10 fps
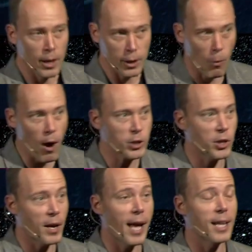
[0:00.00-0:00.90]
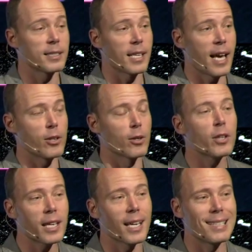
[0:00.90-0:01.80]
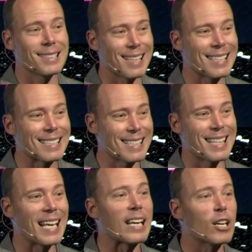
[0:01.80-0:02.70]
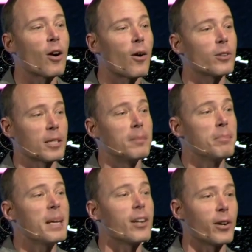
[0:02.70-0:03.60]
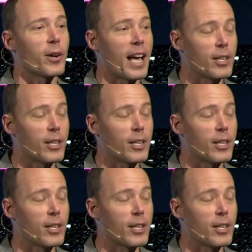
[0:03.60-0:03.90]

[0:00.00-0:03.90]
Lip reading: you wash your hands, and you're looking into this thing called a mirror,